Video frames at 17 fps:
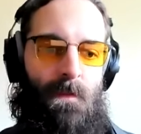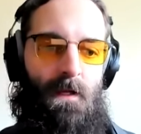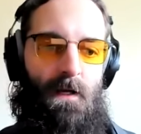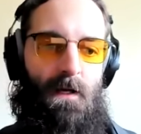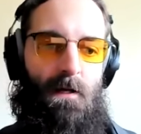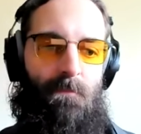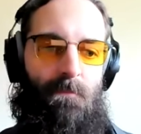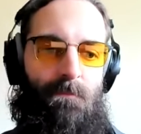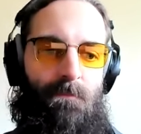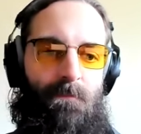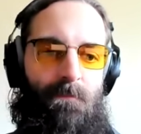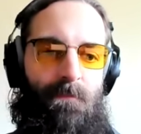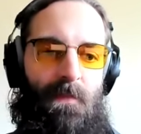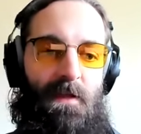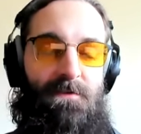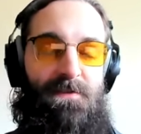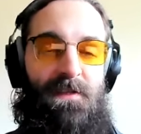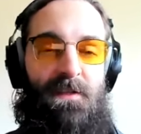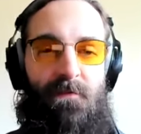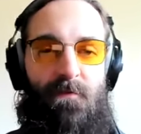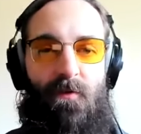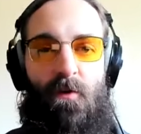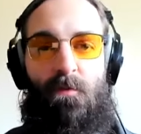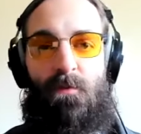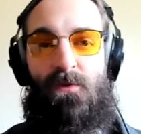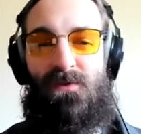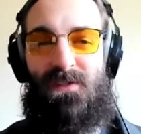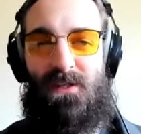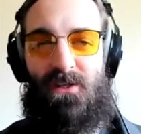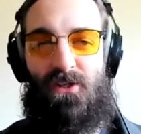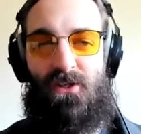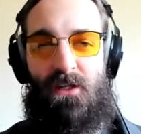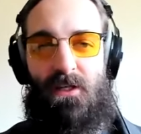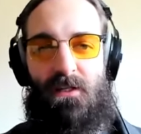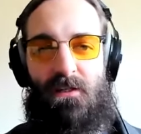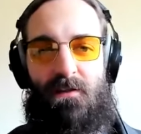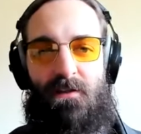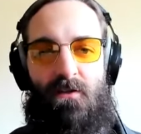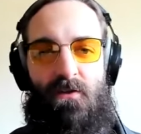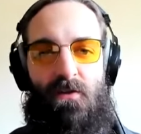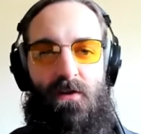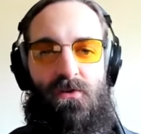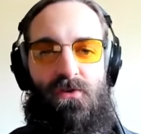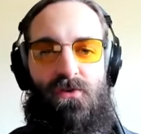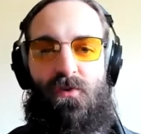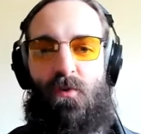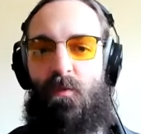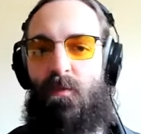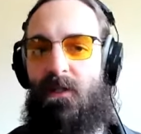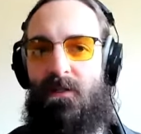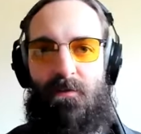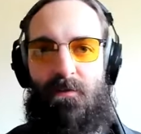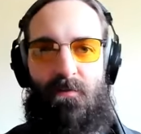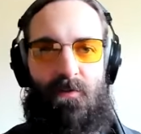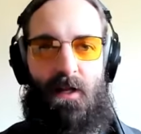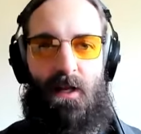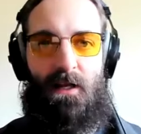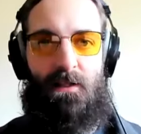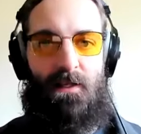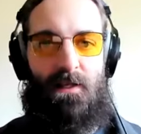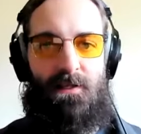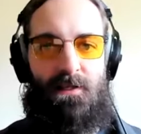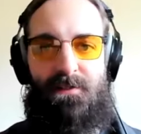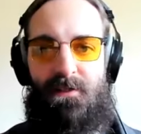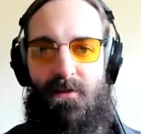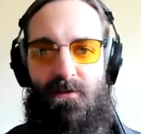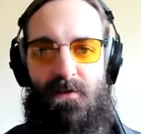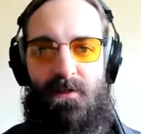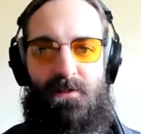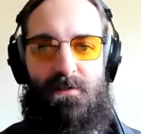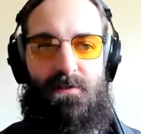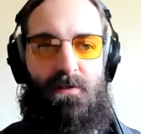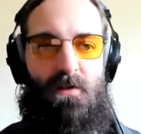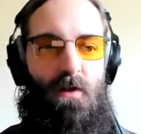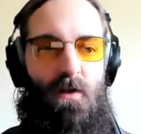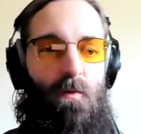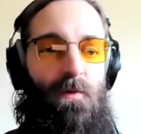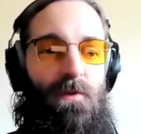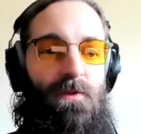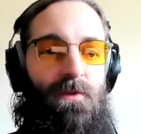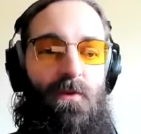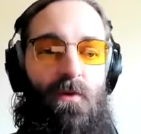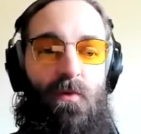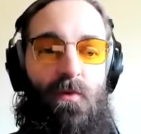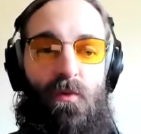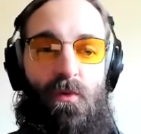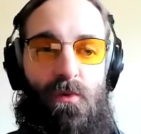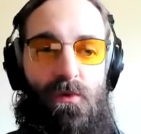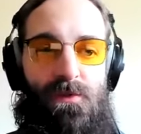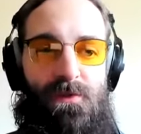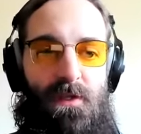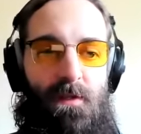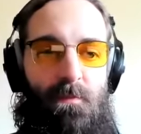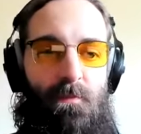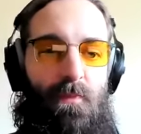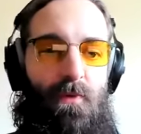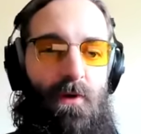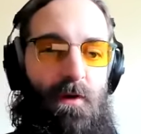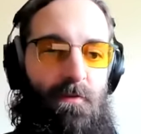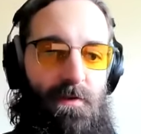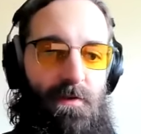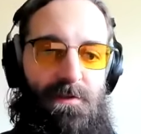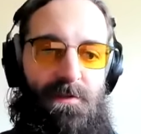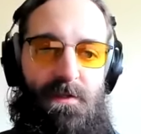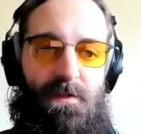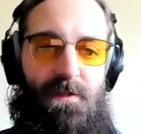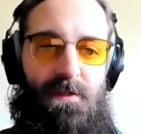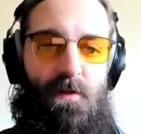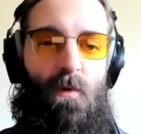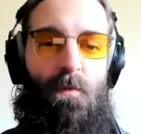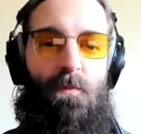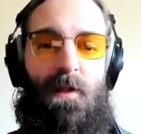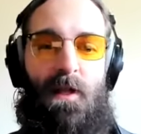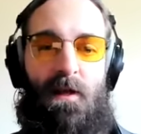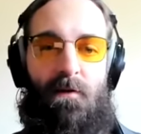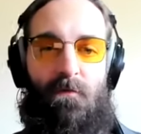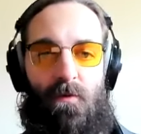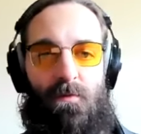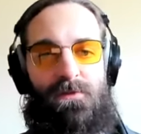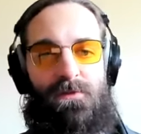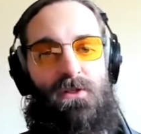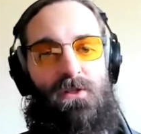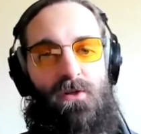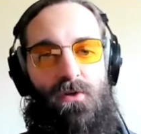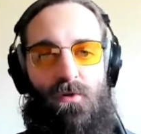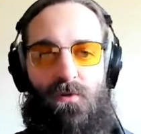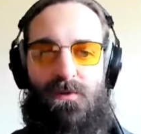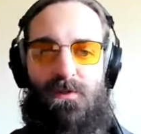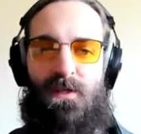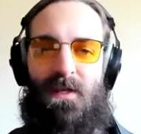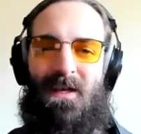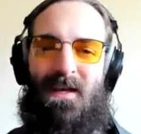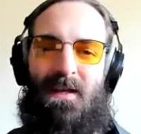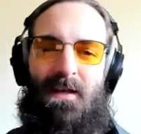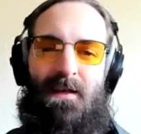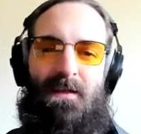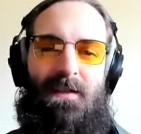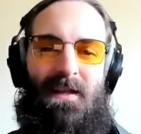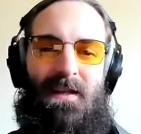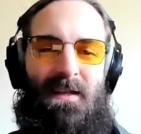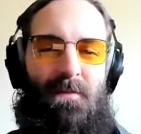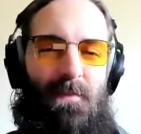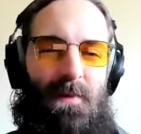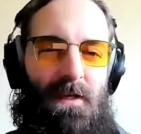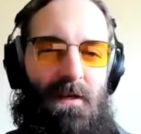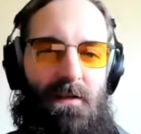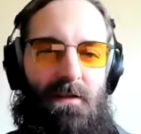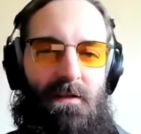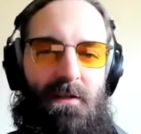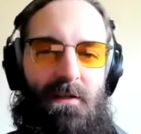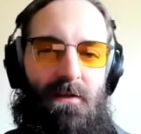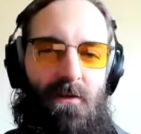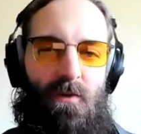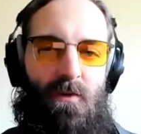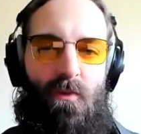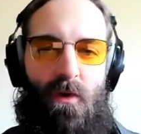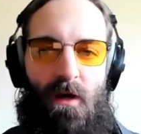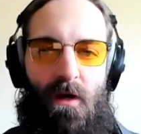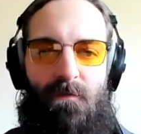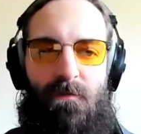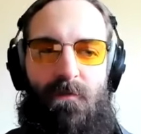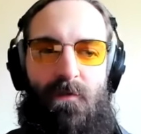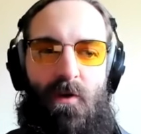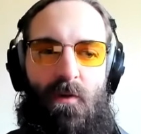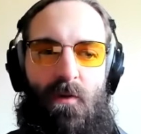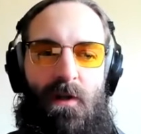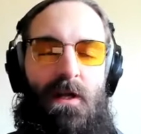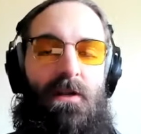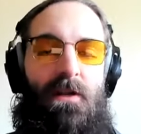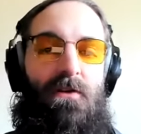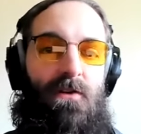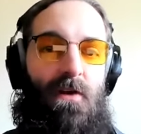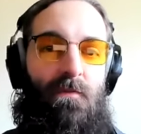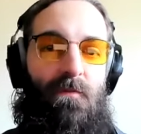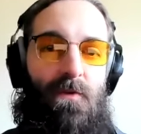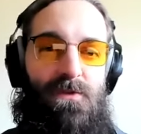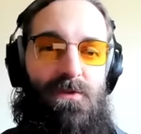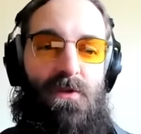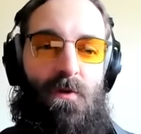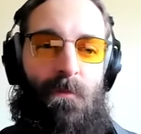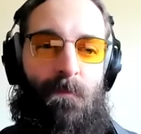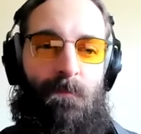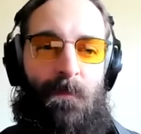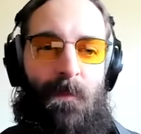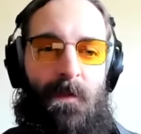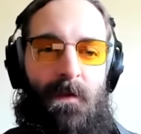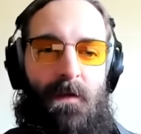I've seen that for a musician, there are so many different online series, all with their own rules and preferences on what platforms to use, that it can be a little rough going out of your comfort zone